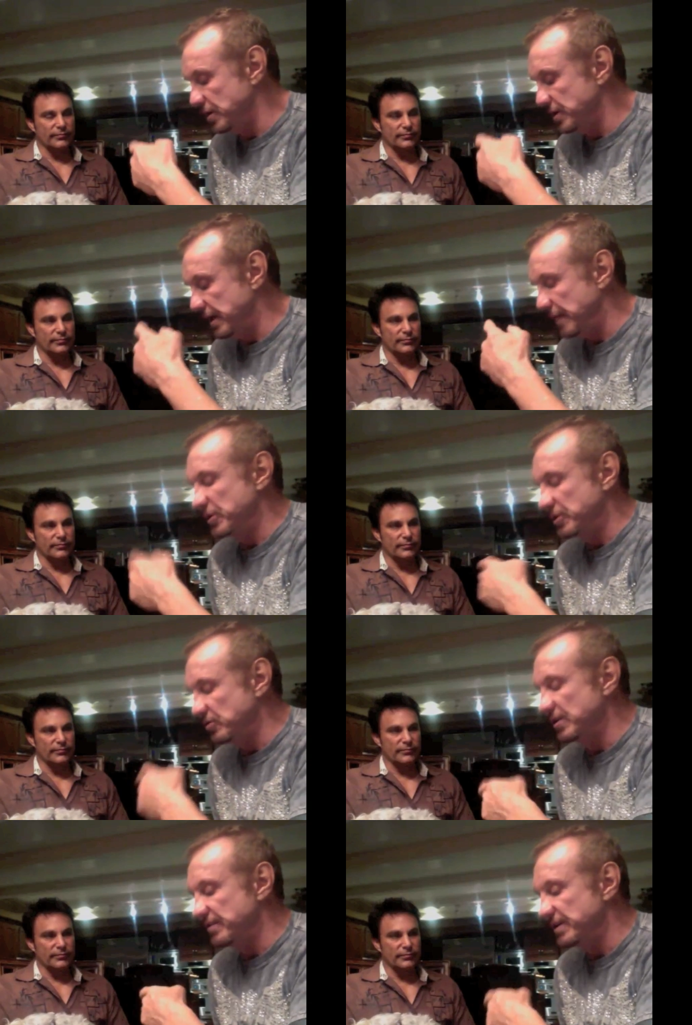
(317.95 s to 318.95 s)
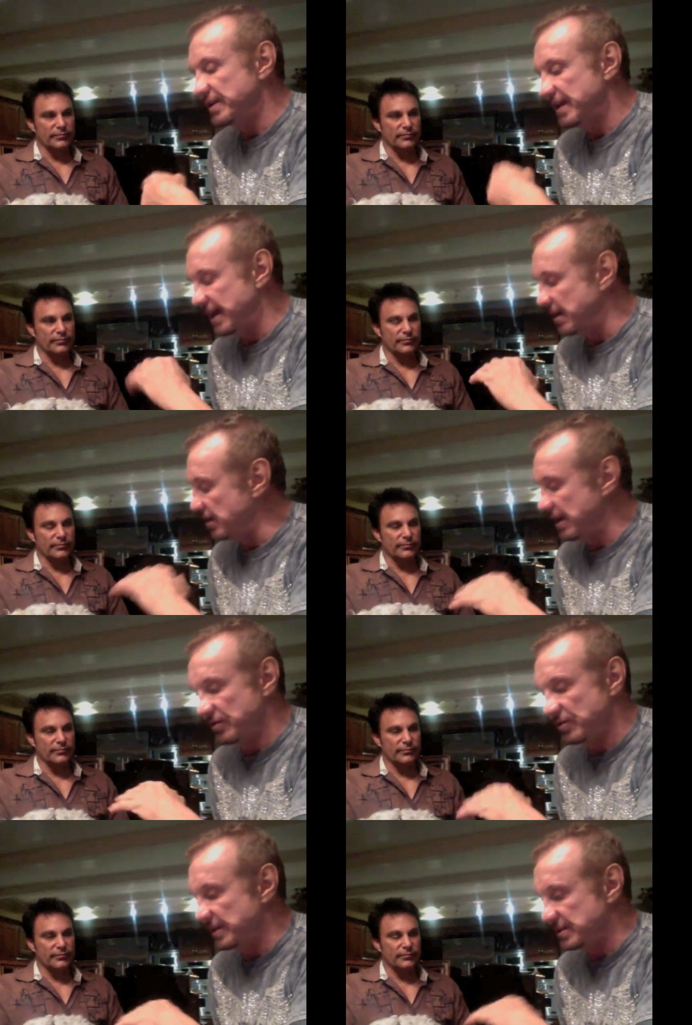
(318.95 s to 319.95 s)
Speaker 1: I mean, you live it at a level
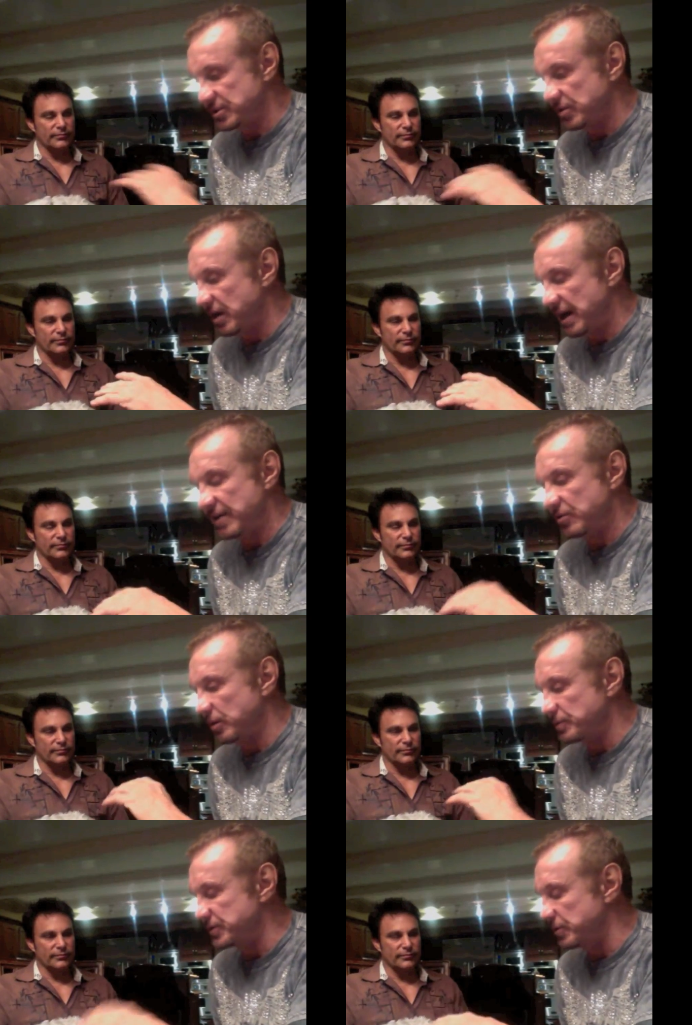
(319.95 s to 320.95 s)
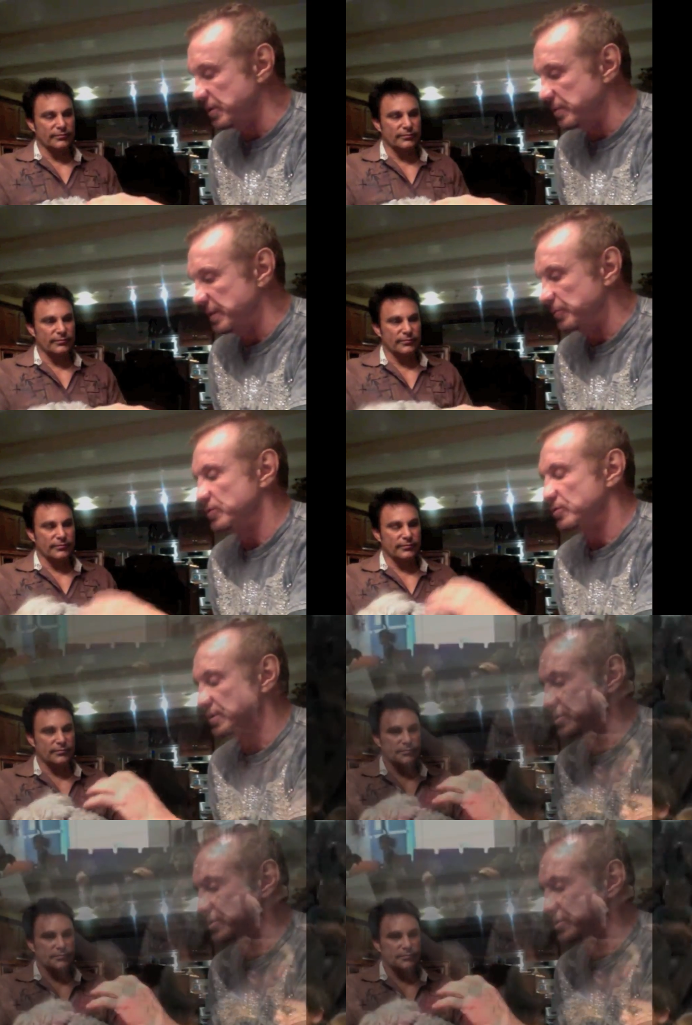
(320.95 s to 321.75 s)
that's so high. You help so many people. You talk to